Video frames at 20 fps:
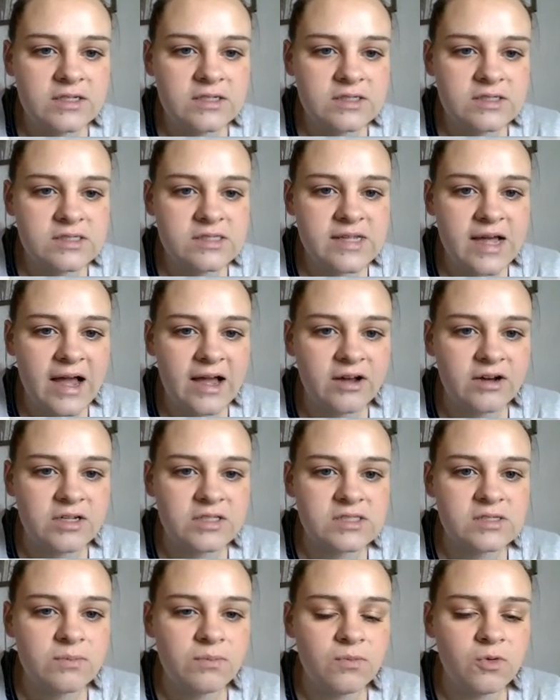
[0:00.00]

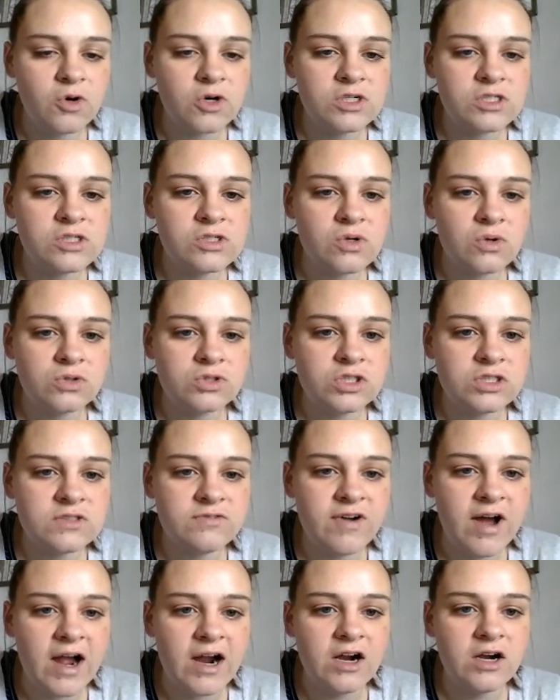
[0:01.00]
silence, more soldiers
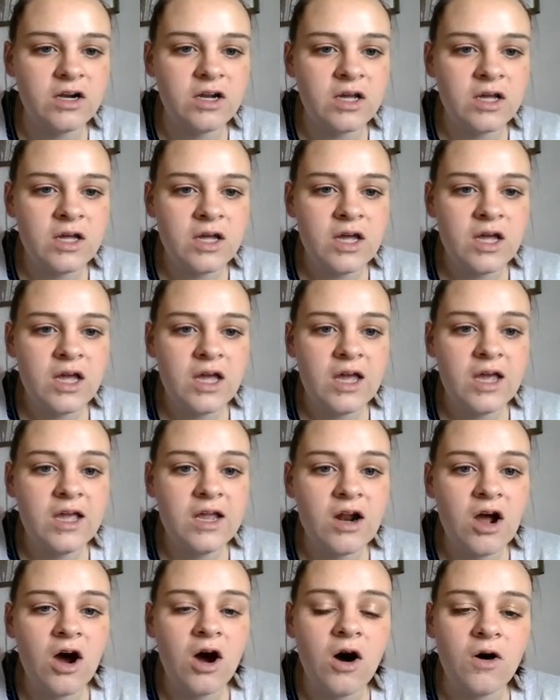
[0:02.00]
fired.
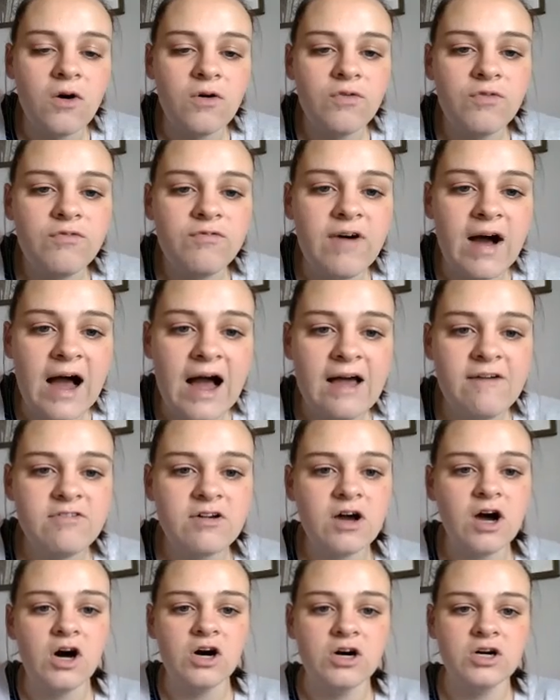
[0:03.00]
In all, 5
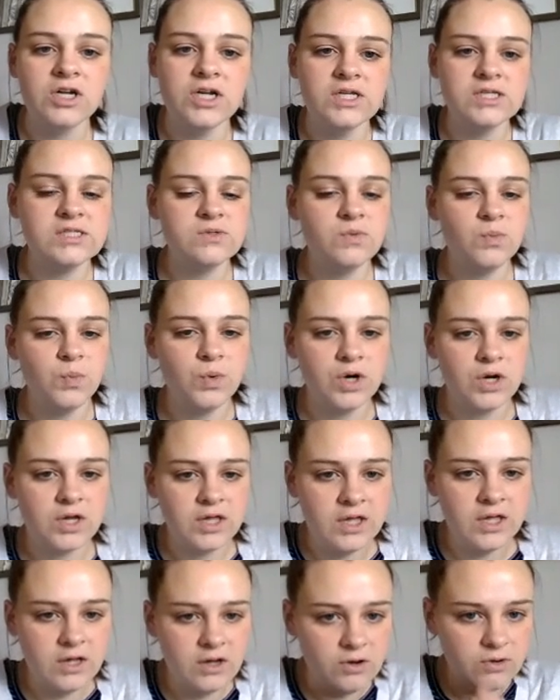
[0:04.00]
colonists were
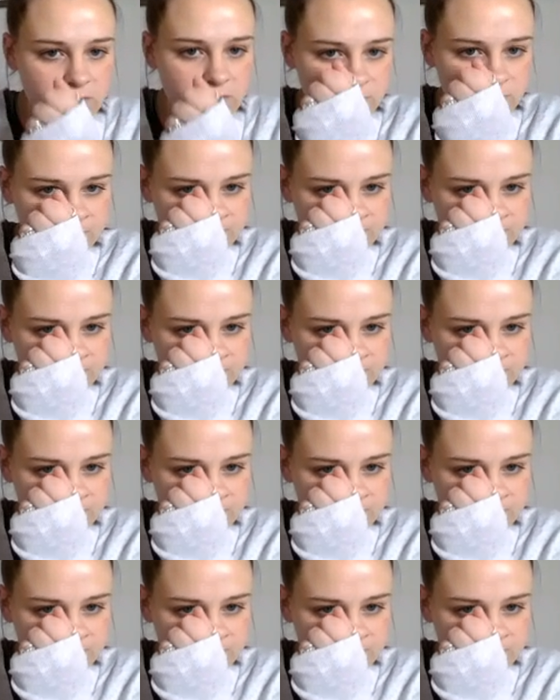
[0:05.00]
killed.